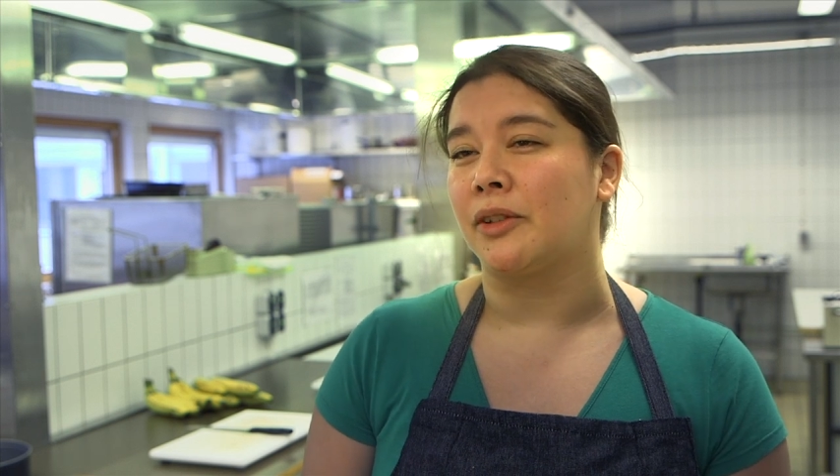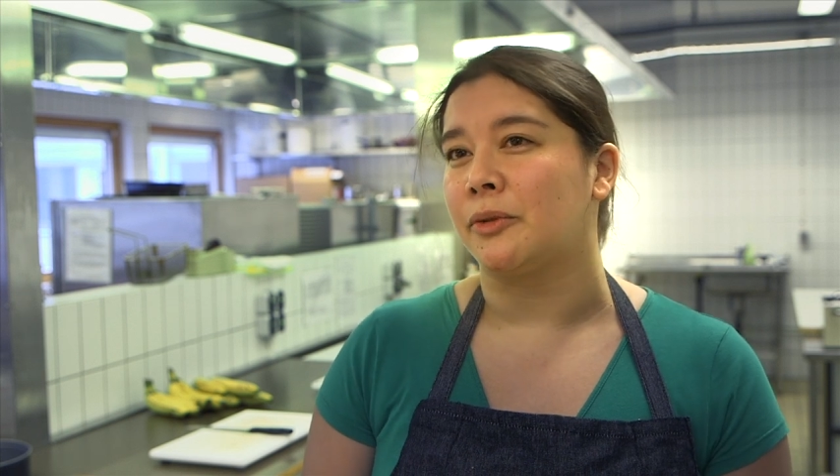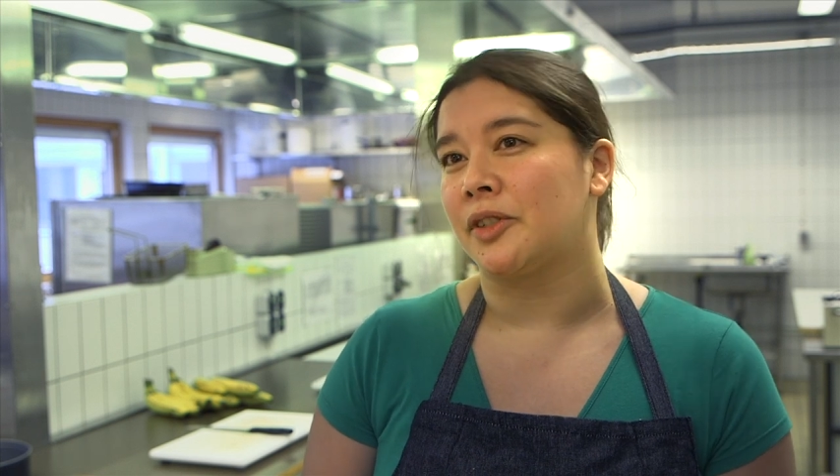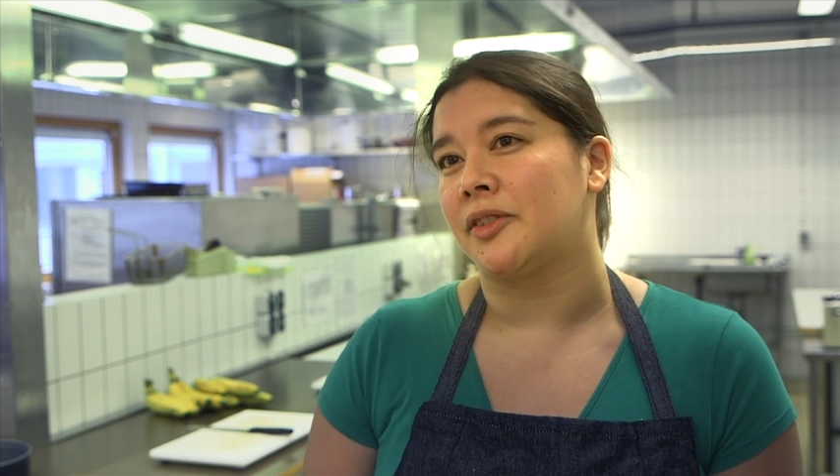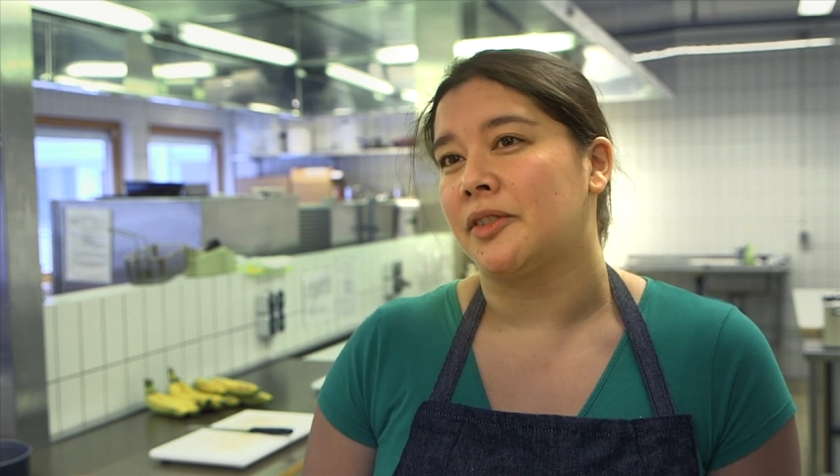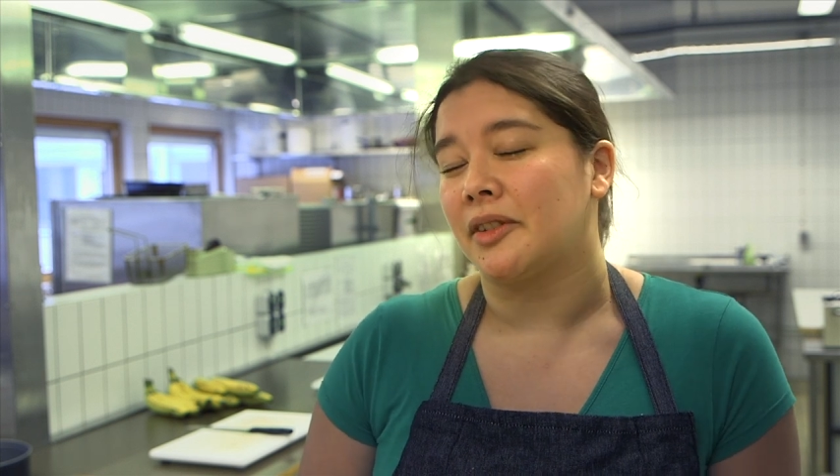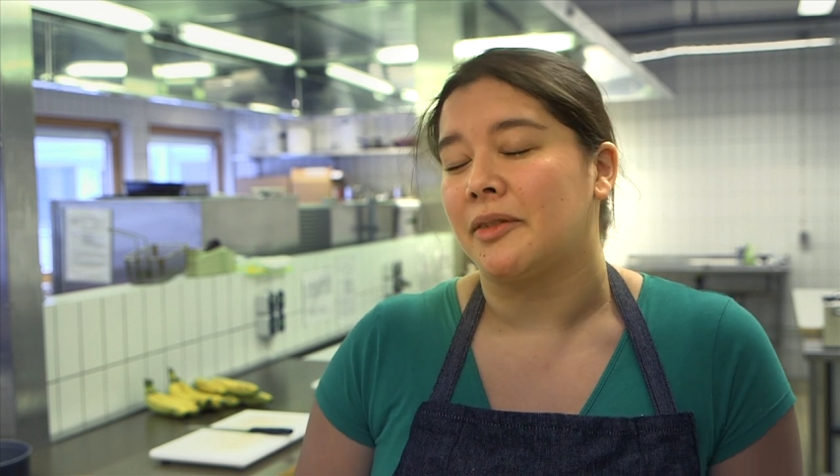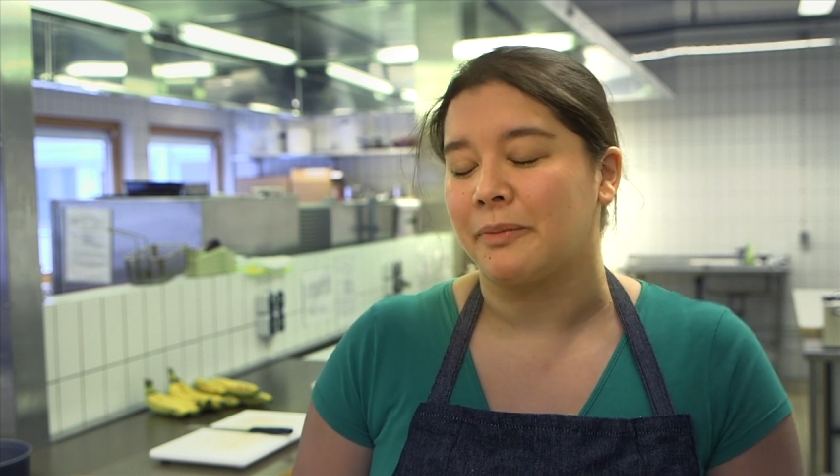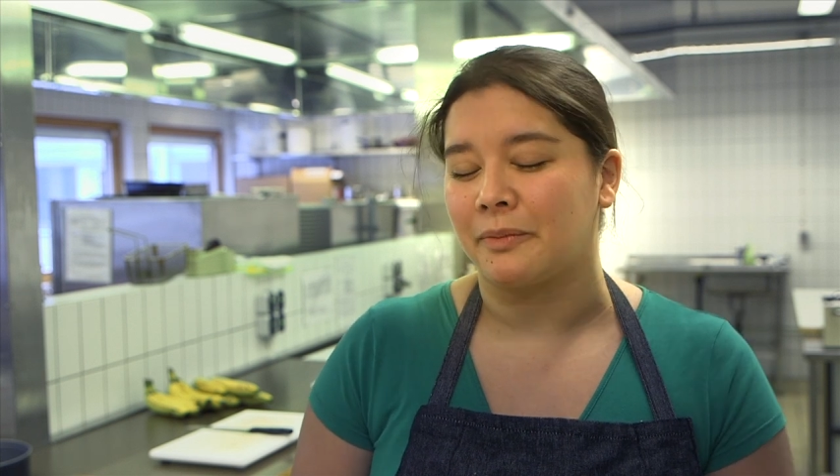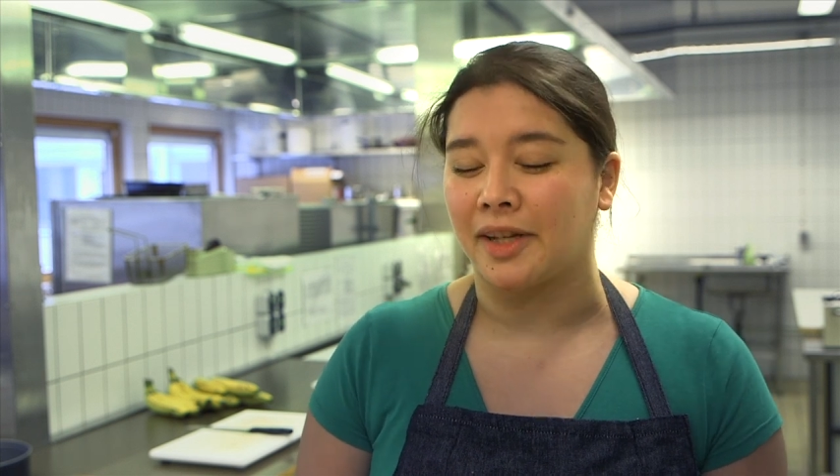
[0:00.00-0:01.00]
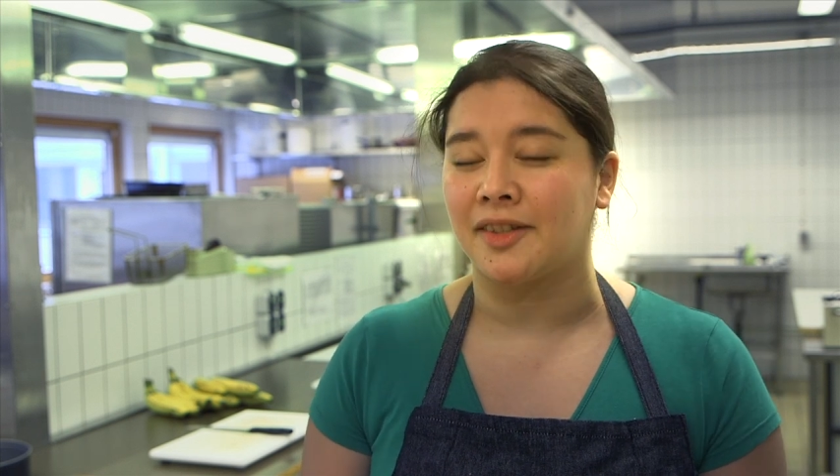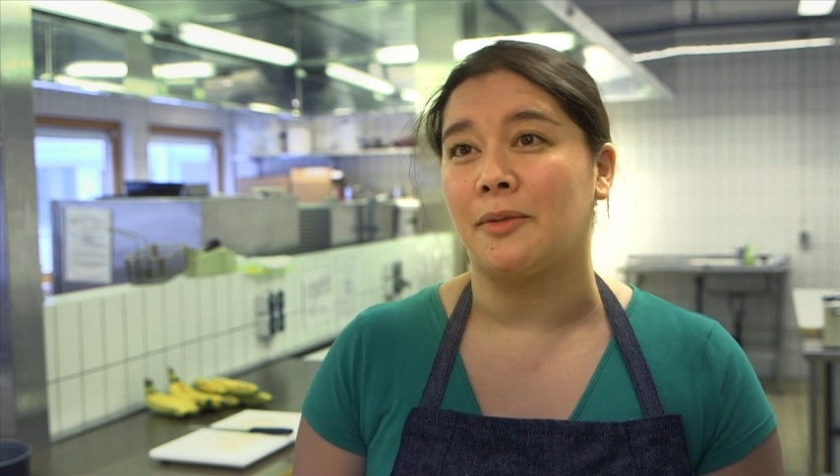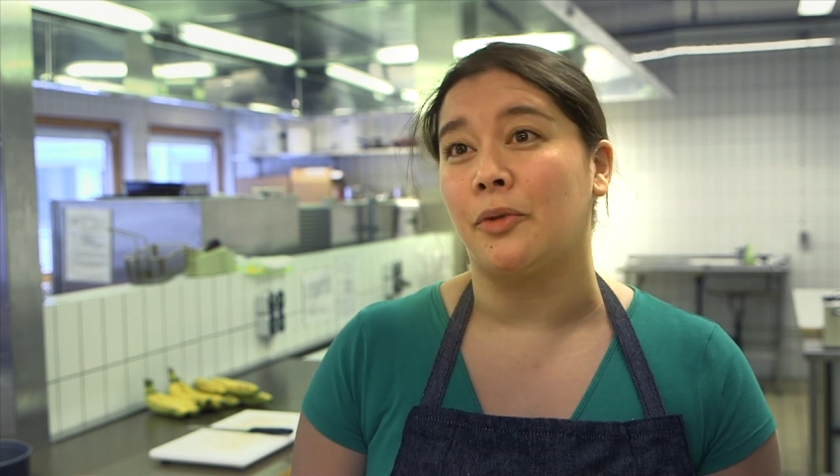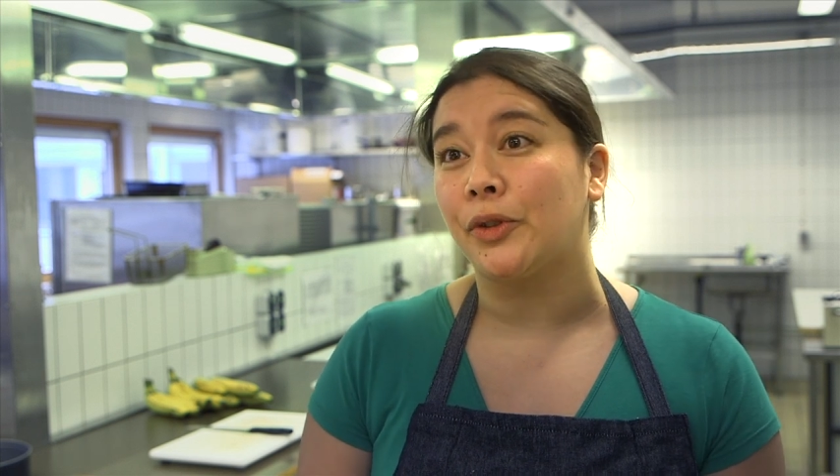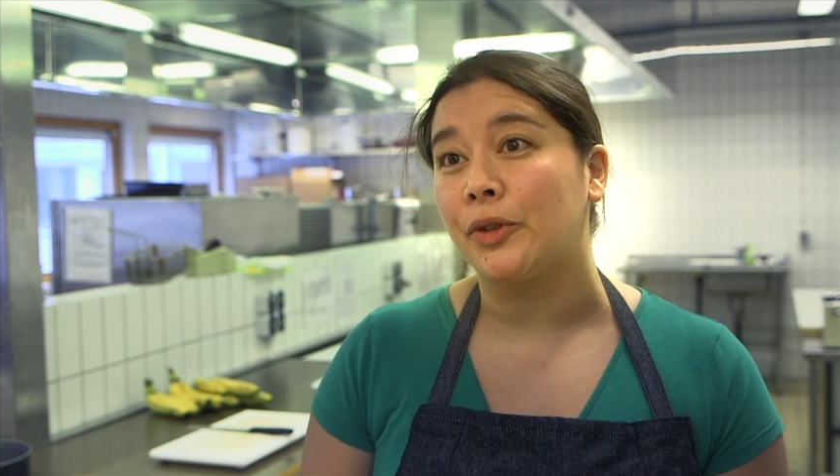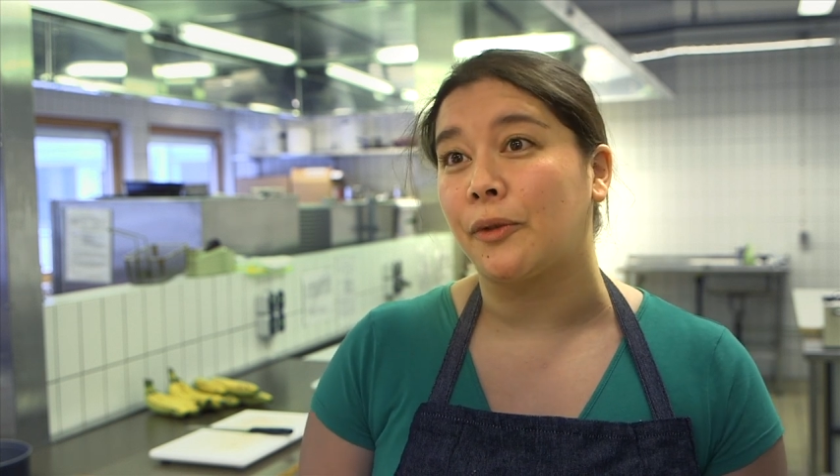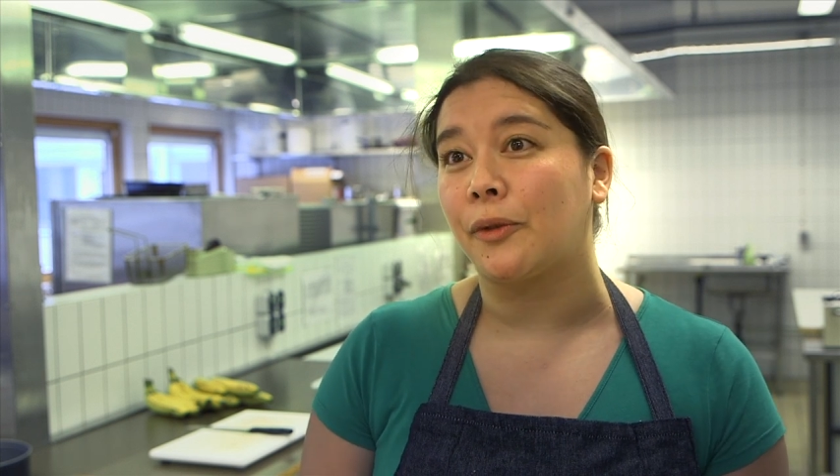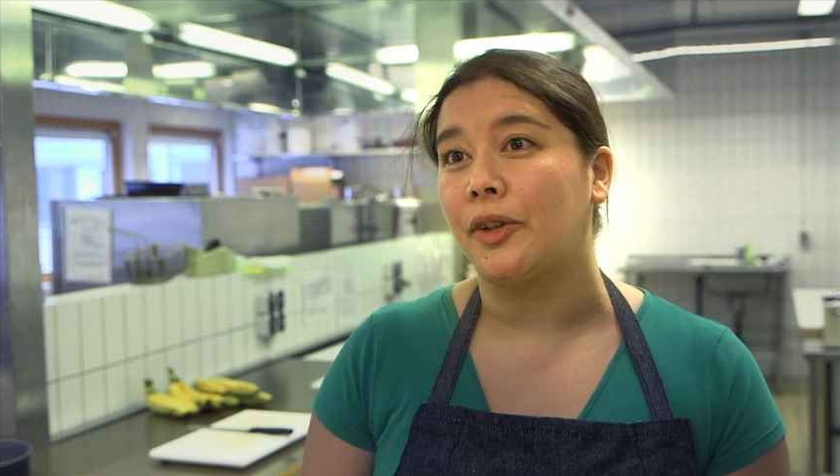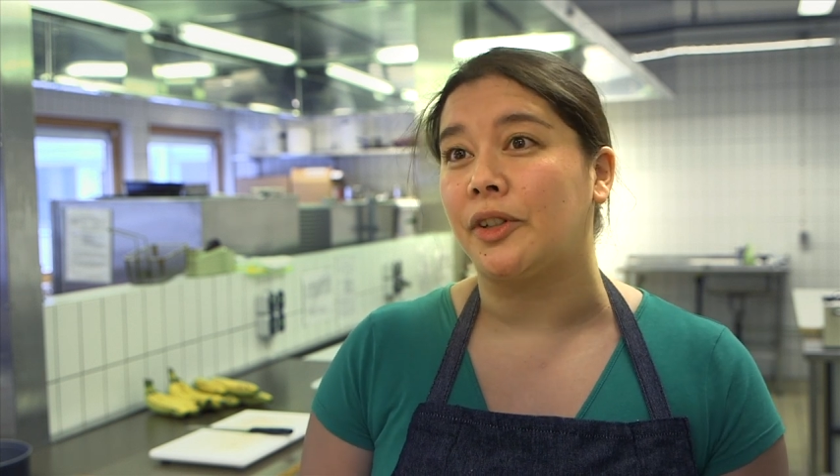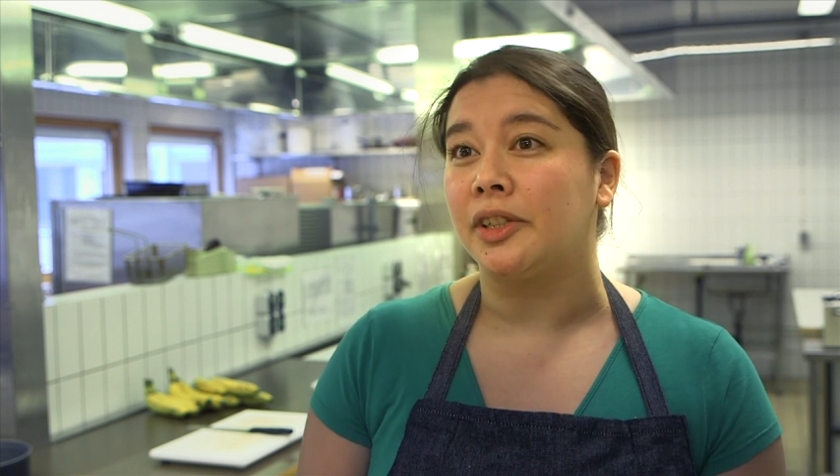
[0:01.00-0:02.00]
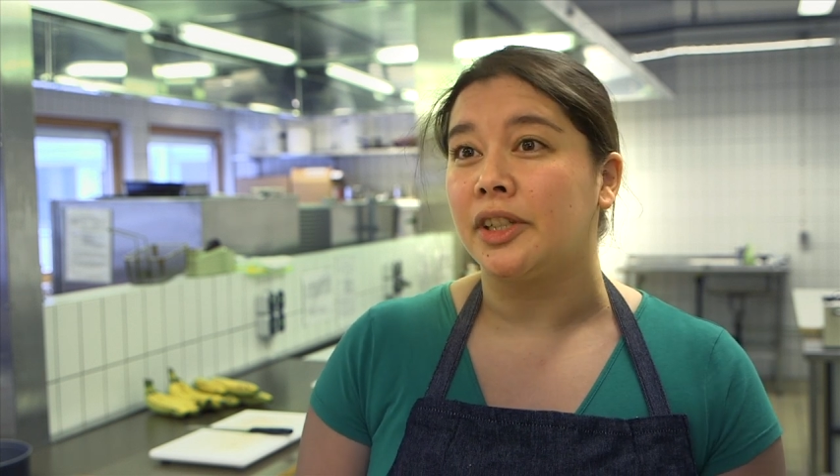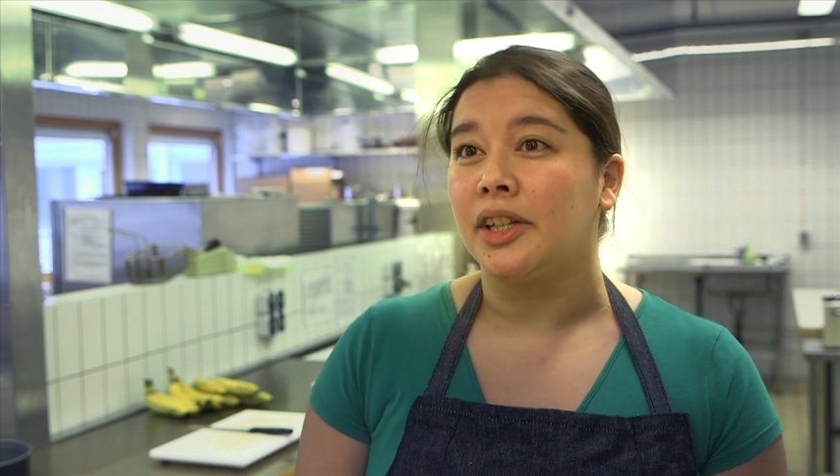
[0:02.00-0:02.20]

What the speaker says: which makes the most of the